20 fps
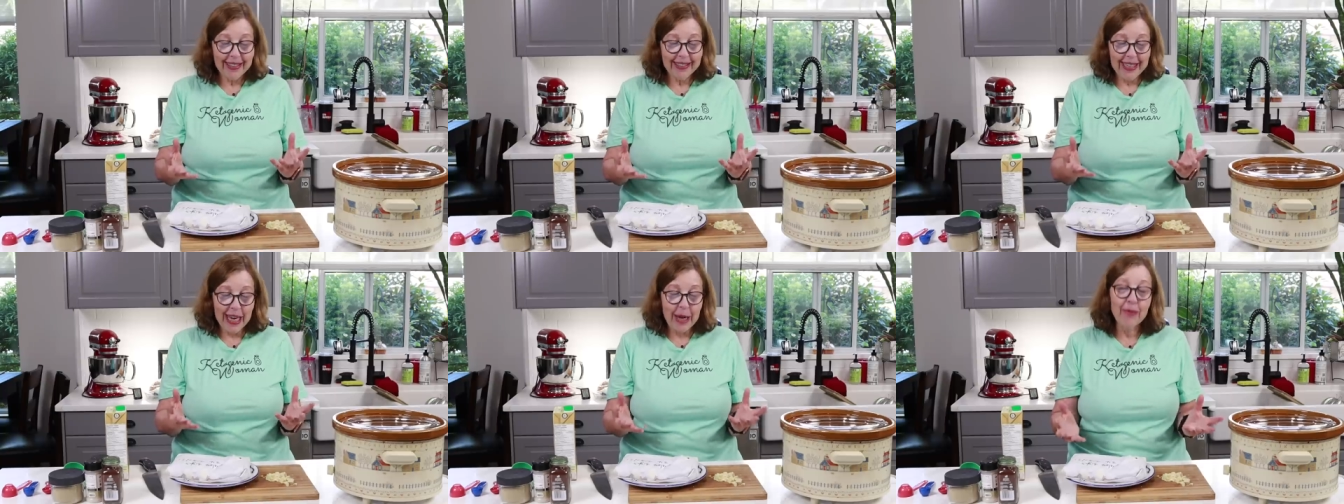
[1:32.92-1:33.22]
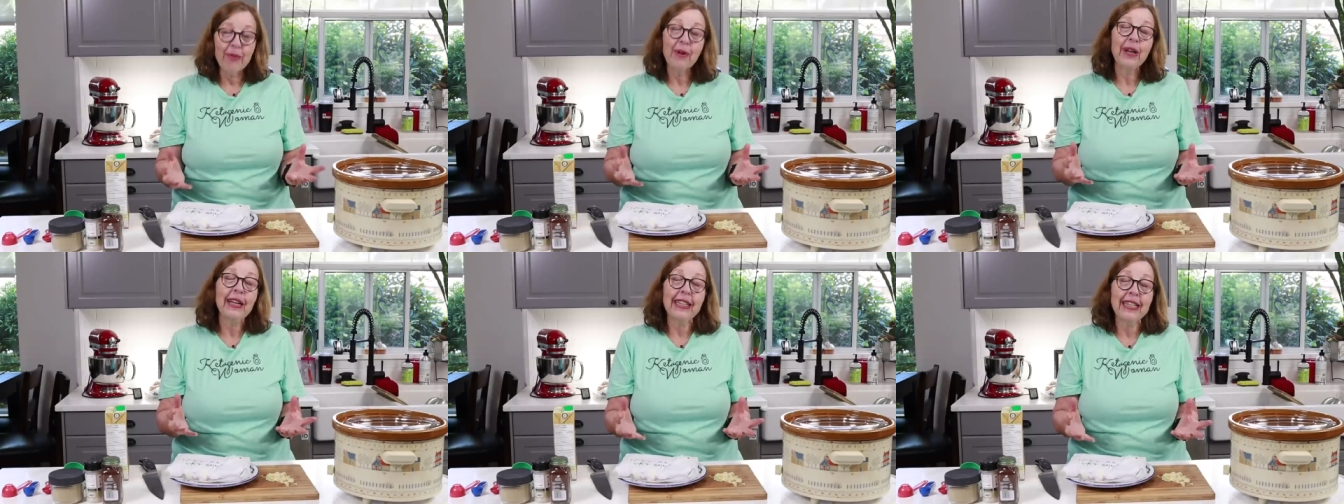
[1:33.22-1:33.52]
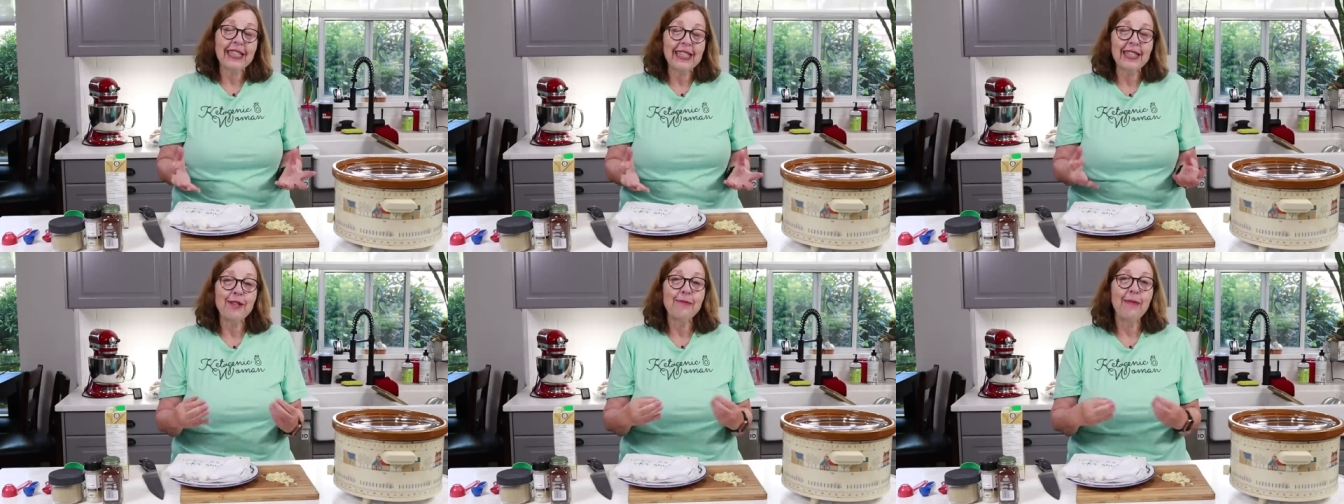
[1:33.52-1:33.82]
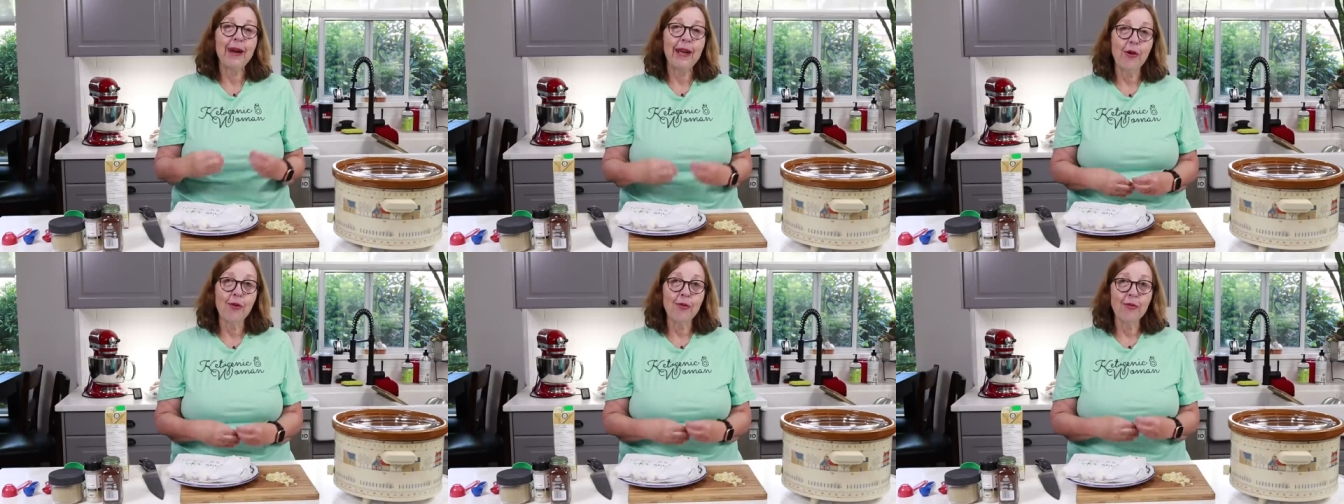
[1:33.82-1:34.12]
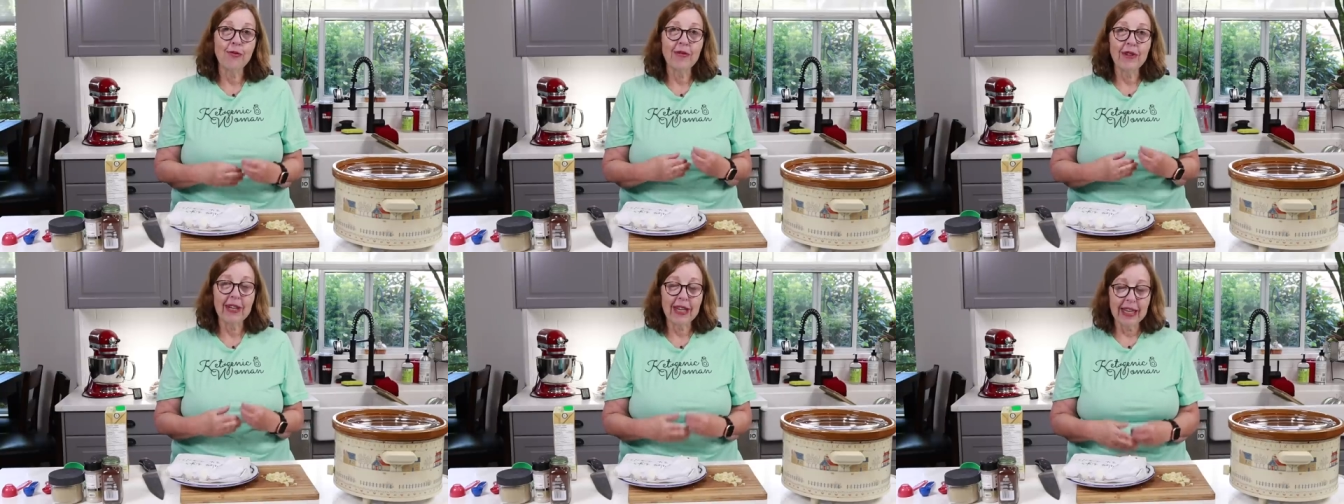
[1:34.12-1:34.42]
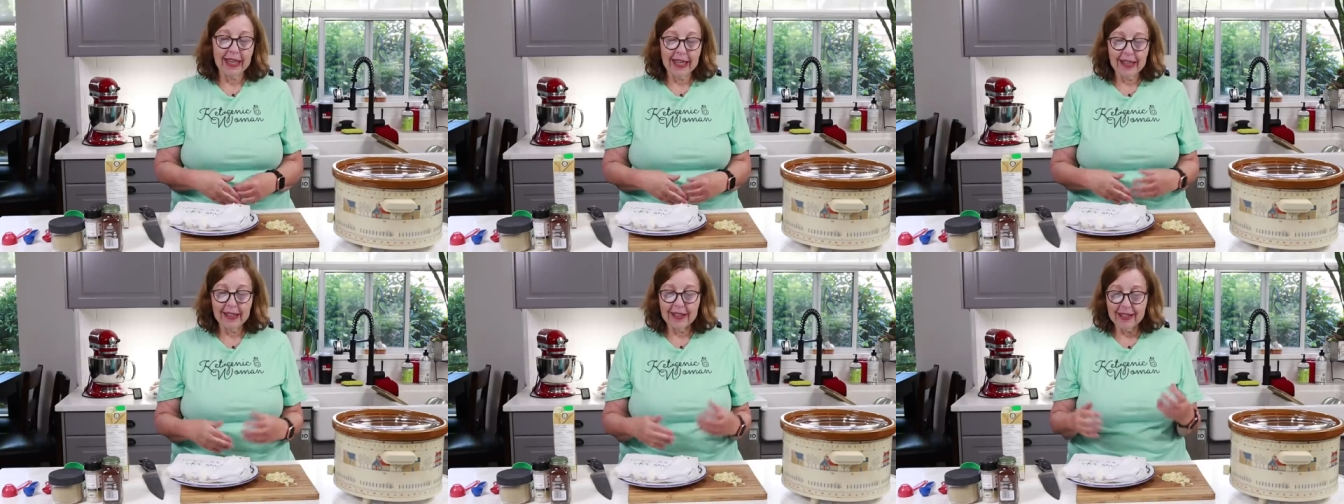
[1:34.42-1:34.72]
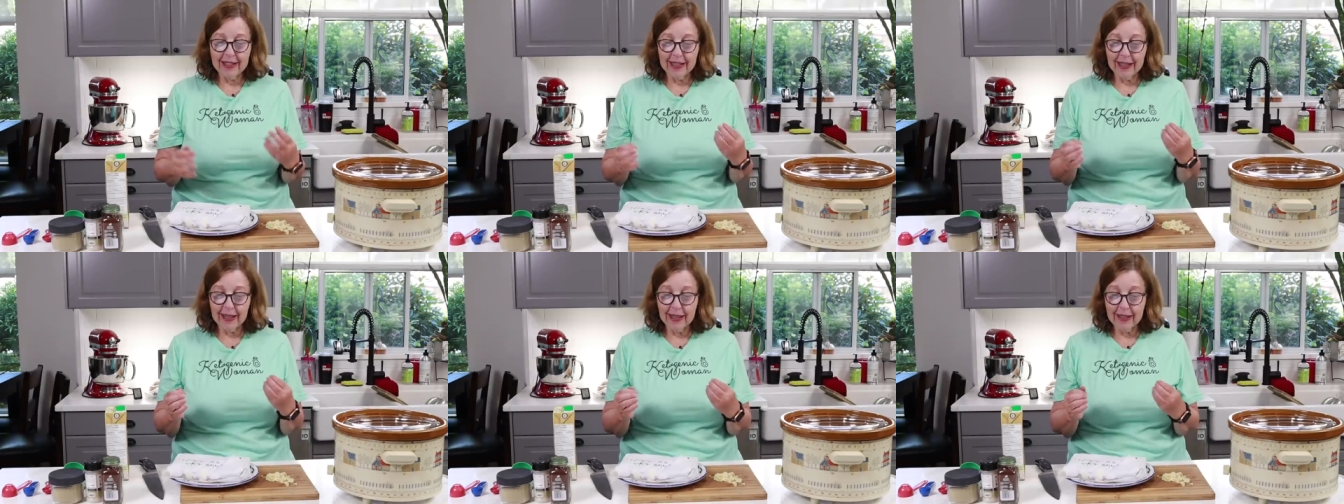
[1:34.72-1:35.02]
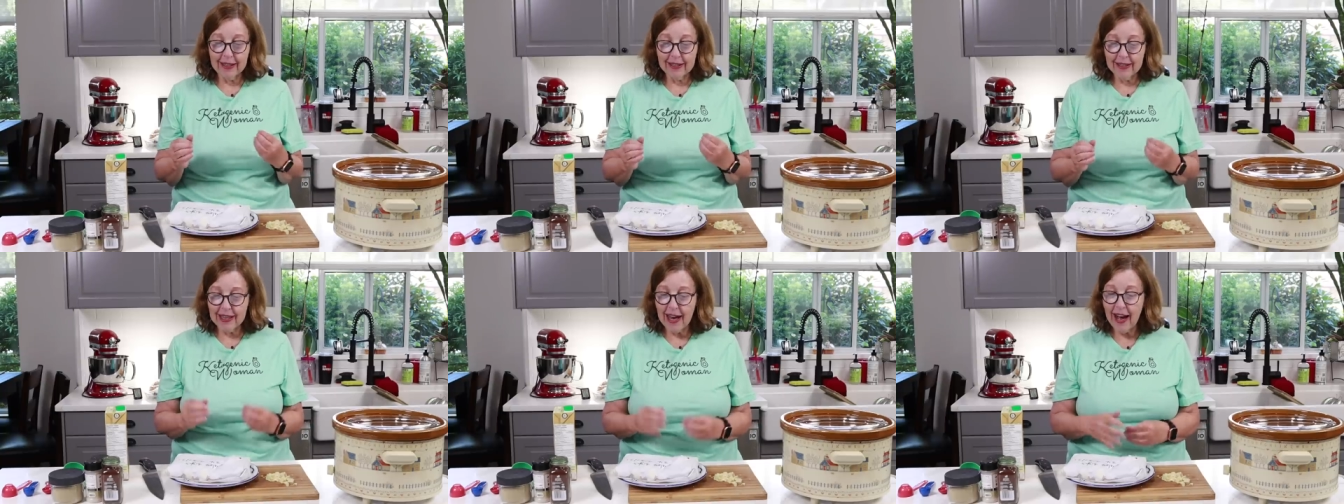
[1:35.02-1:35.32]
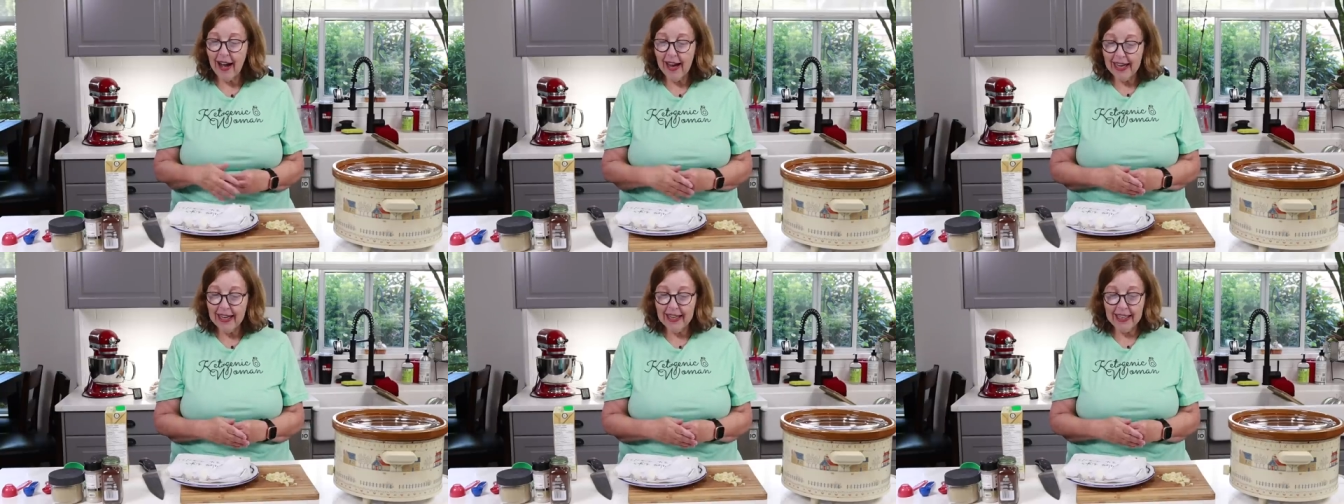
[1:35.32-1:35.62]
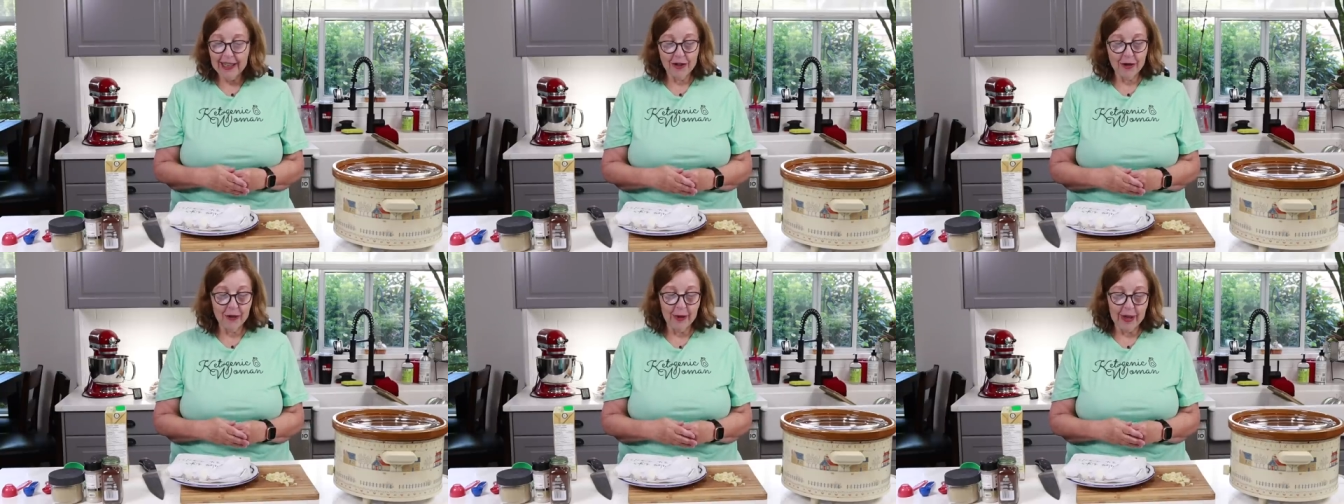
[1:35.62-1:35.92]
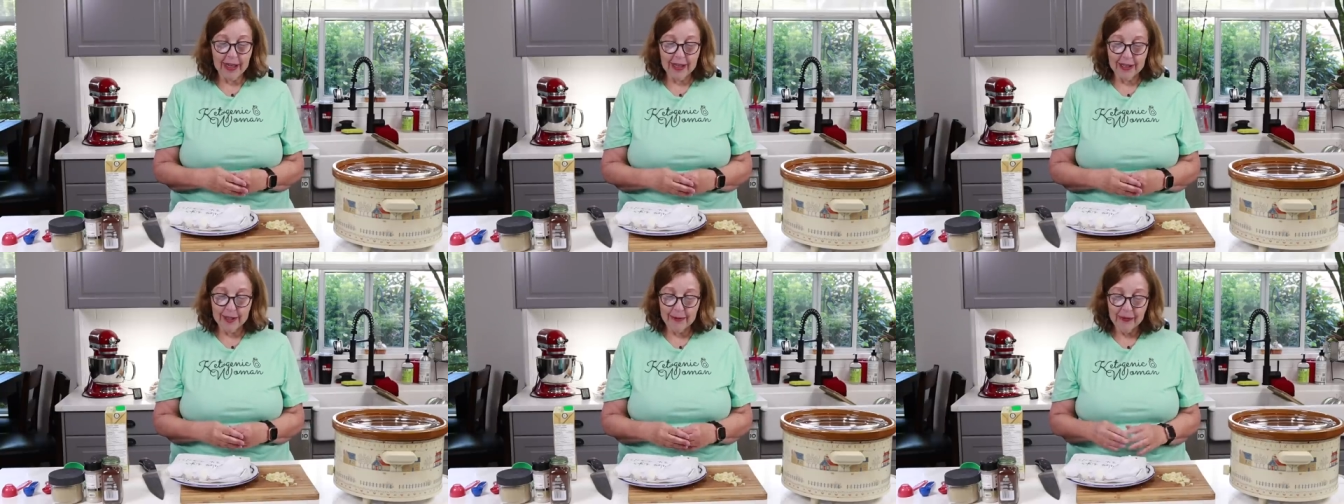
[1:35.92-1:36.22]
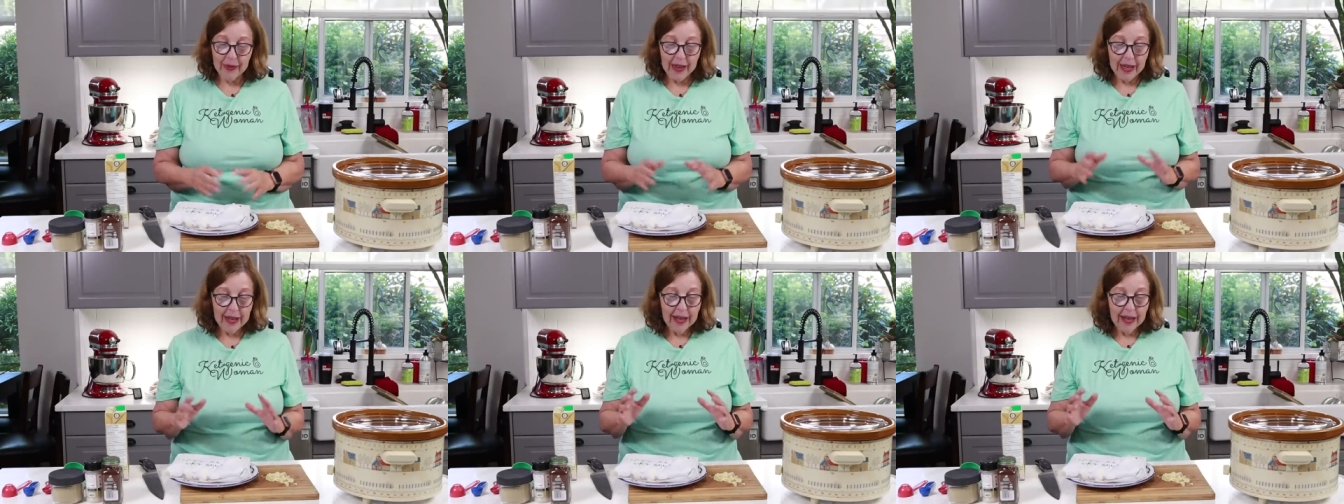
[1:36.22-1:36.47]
tapering this to my own needs. Uh, it's highly tweaked.